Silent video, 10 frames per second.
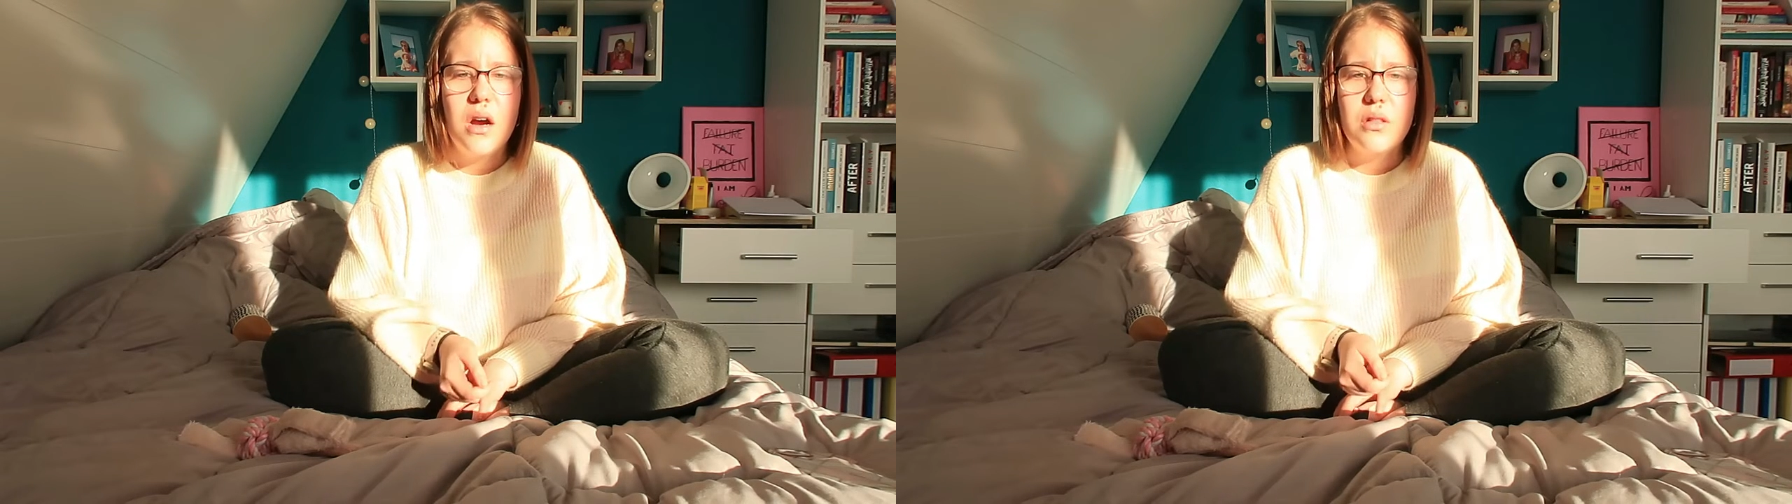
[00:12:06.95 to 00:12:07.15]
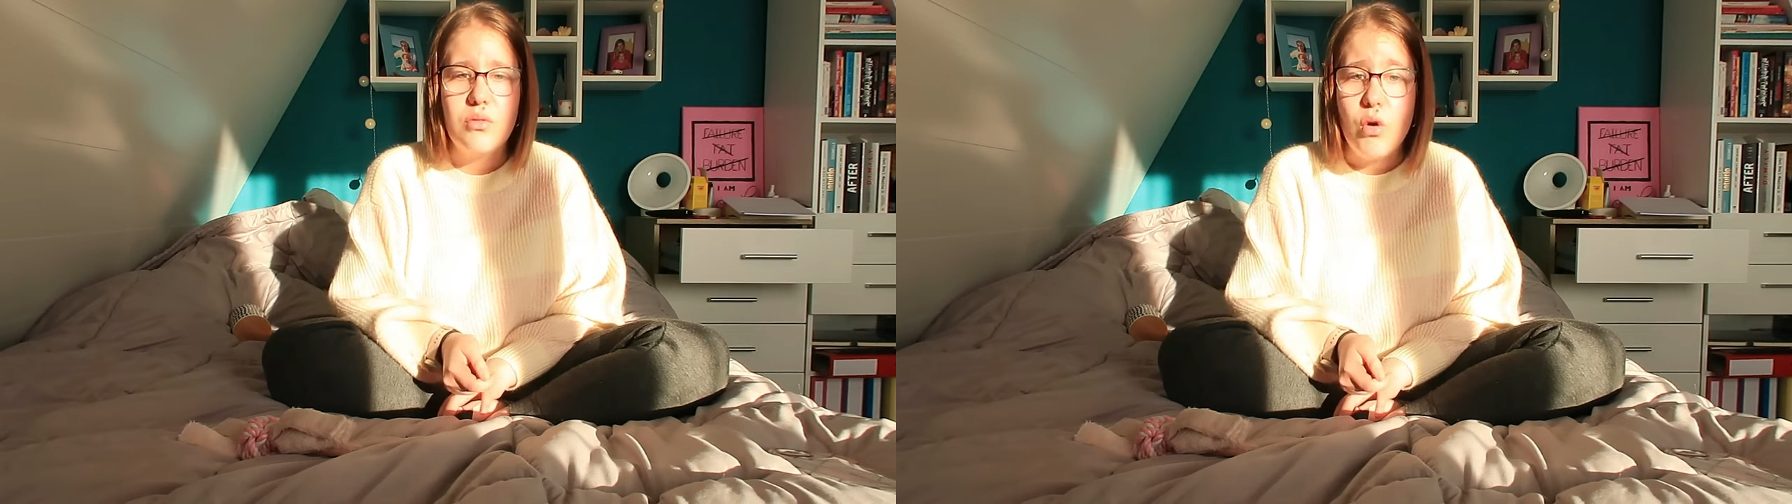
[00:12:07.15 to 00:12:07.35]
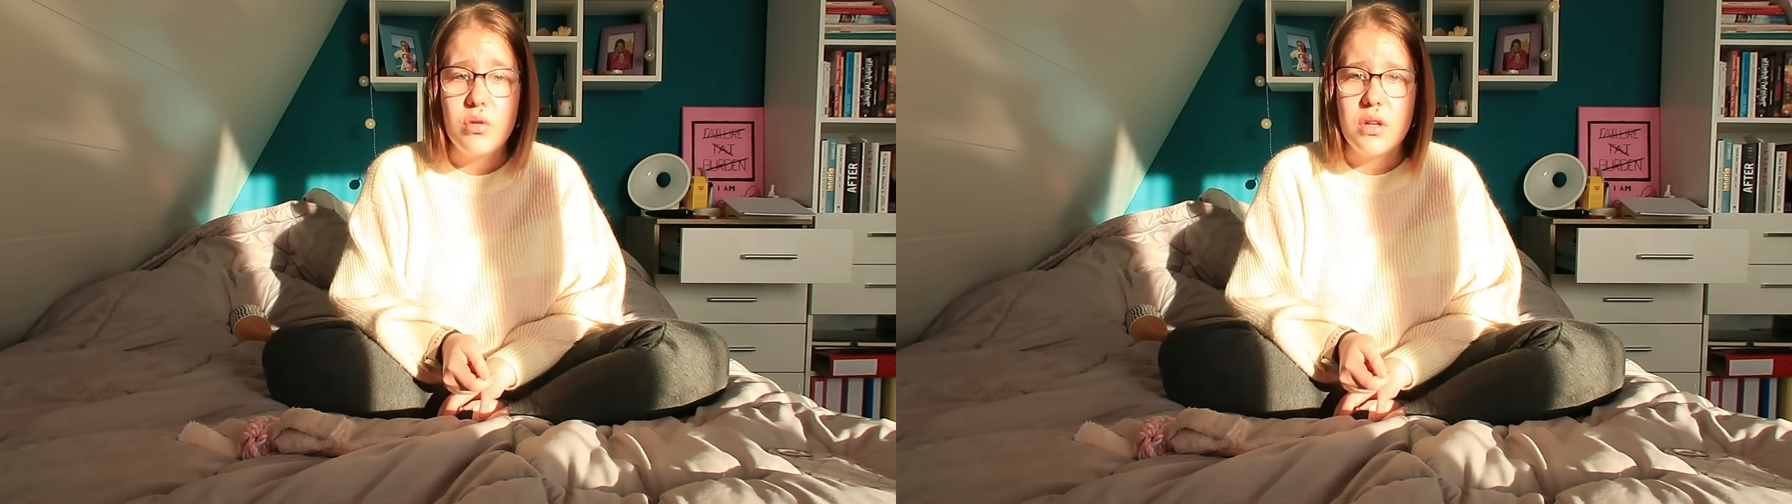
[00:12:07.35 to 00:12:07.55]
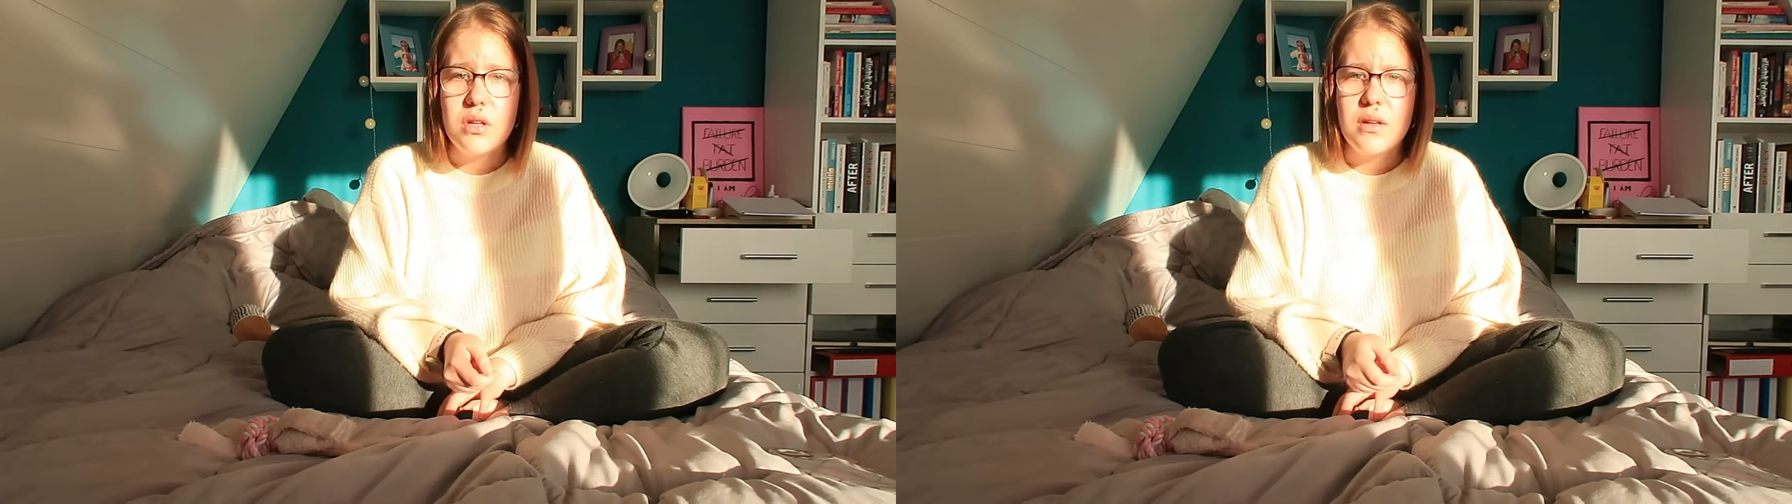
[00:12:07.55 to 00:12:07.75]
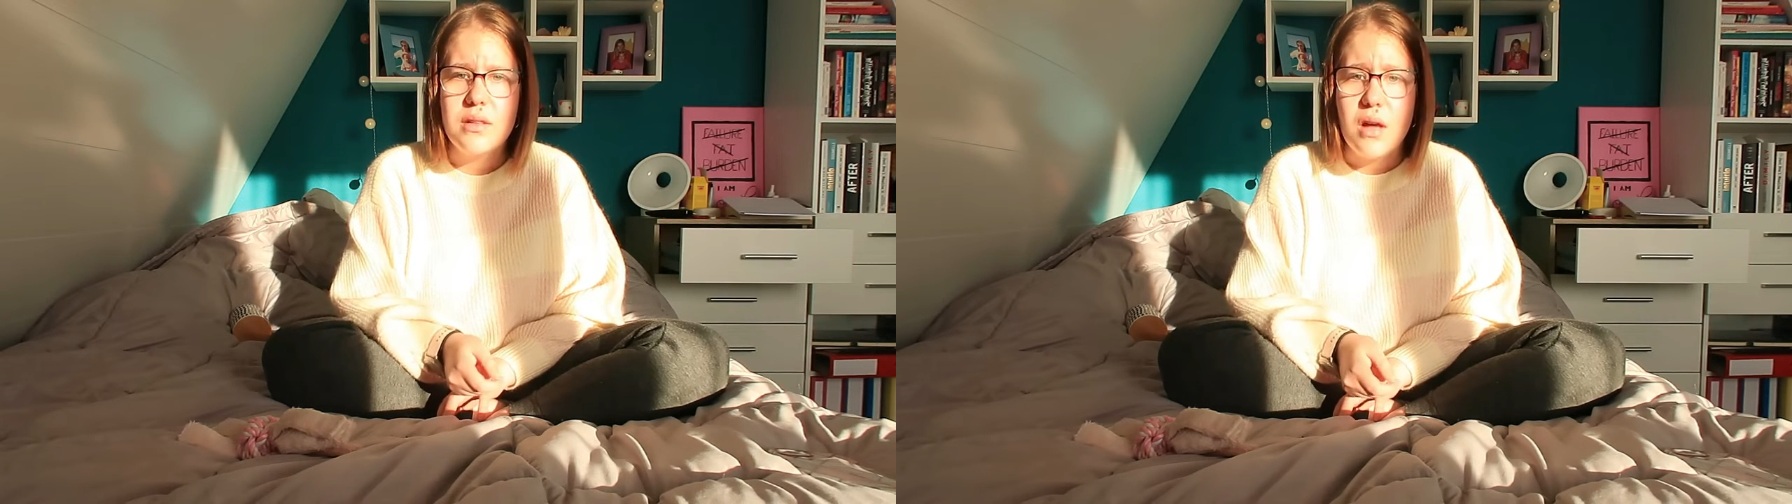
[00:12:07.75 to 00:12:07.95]
a long
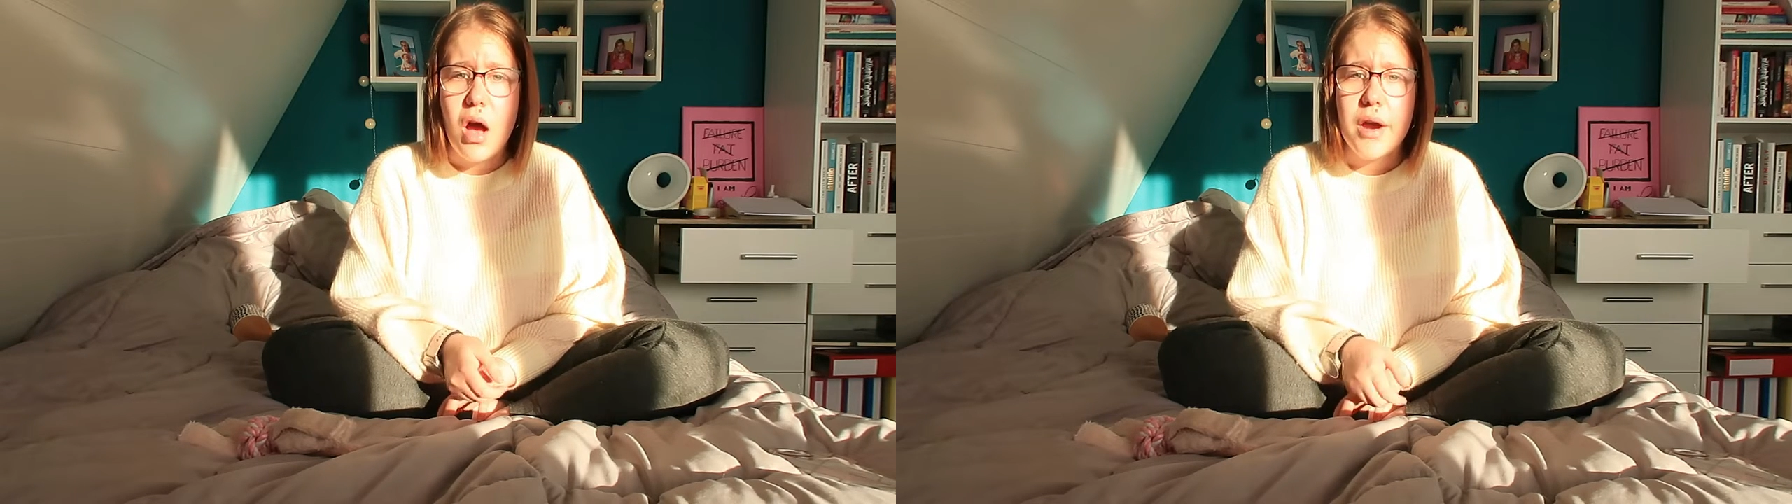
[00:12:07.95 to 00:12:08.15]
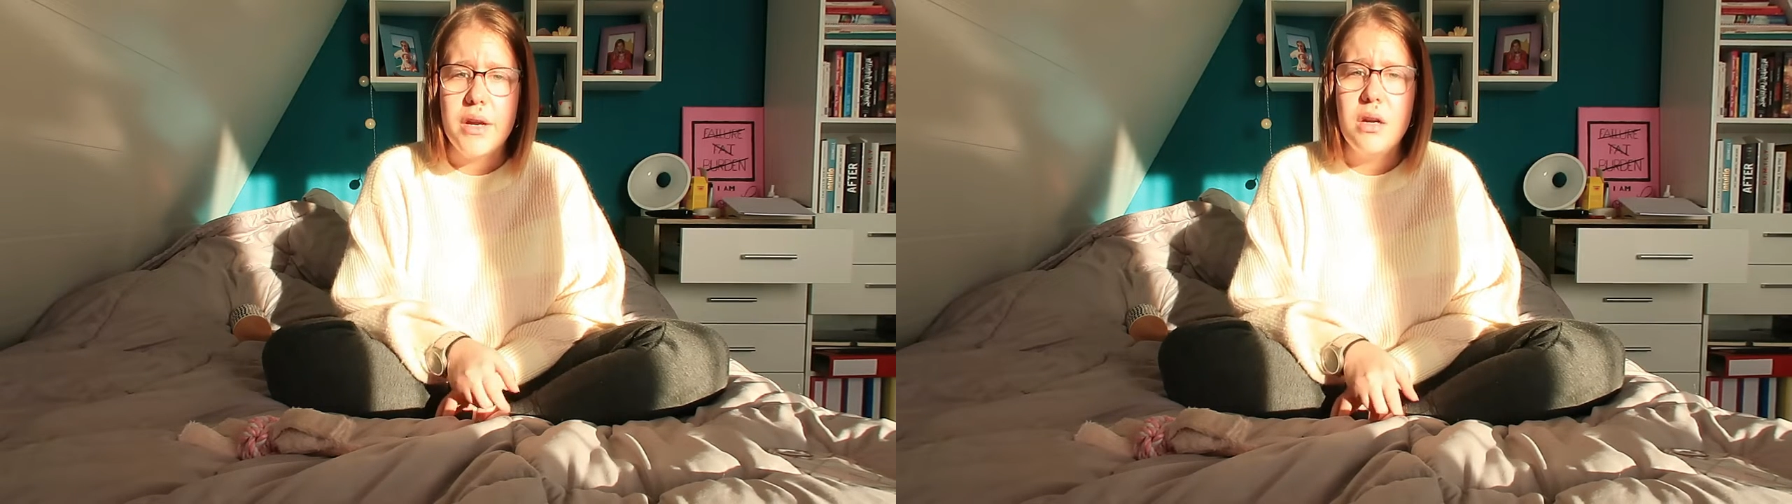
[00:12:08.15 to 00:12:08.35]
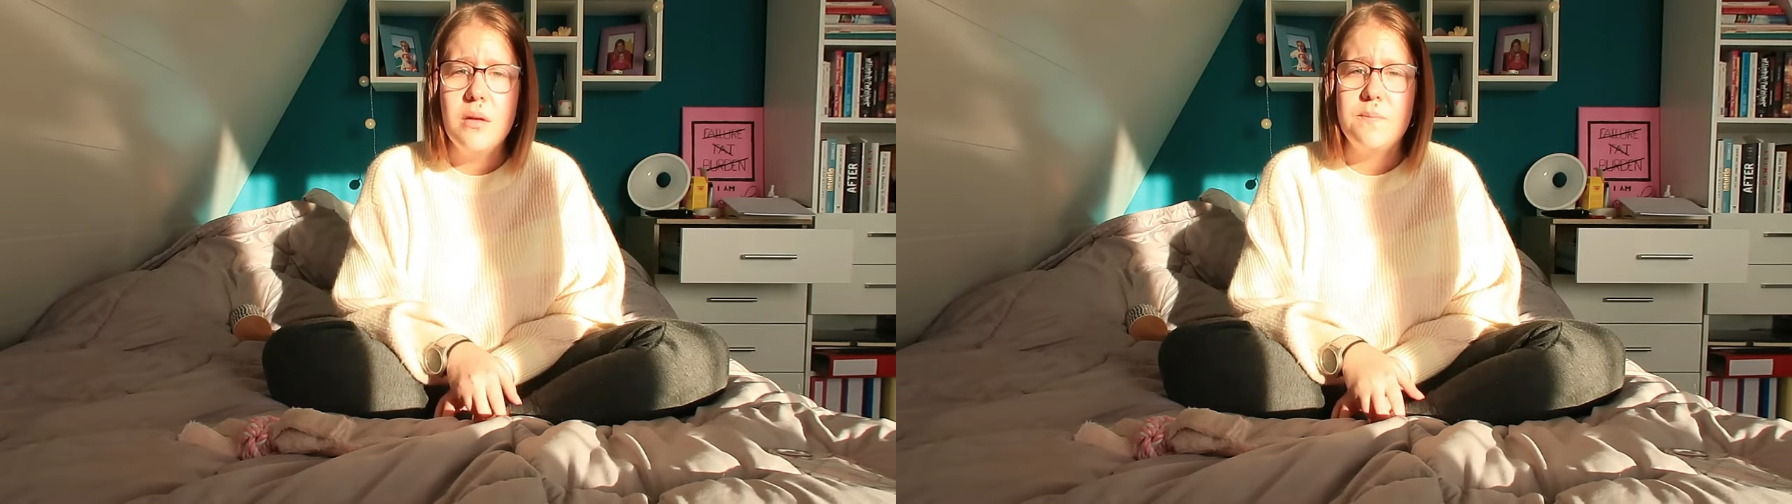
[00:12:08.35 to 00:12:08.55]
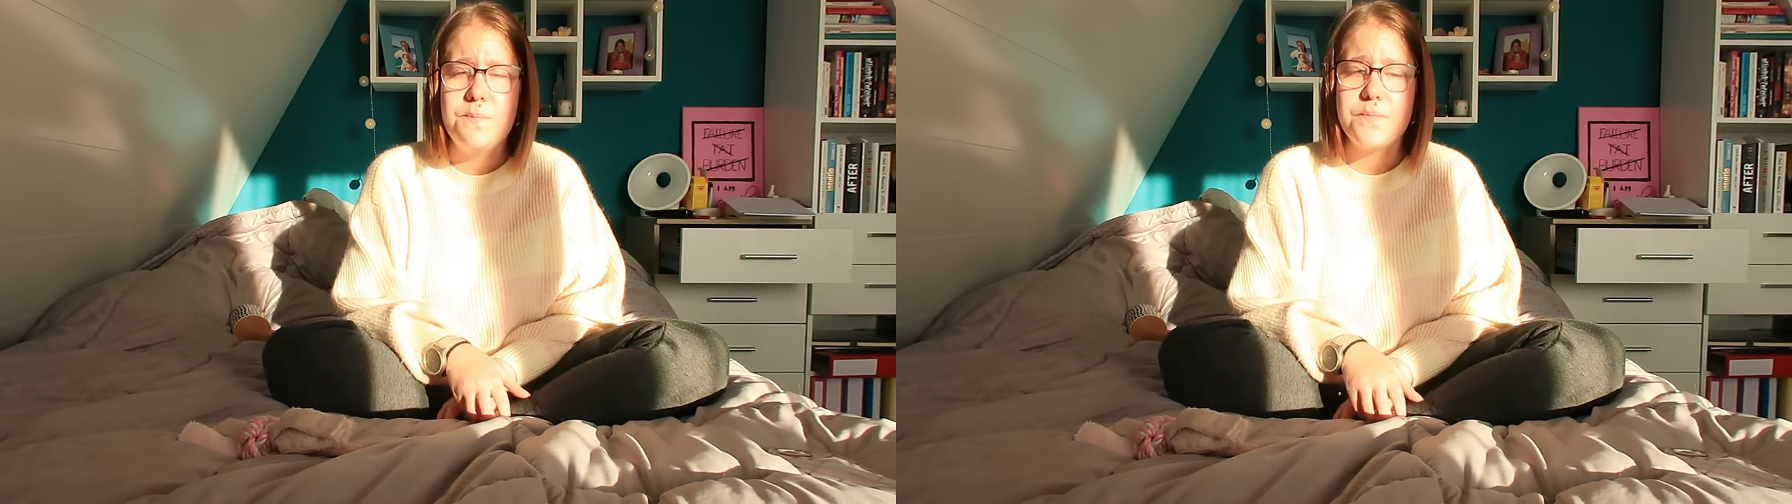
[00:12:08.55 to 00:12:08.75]
line.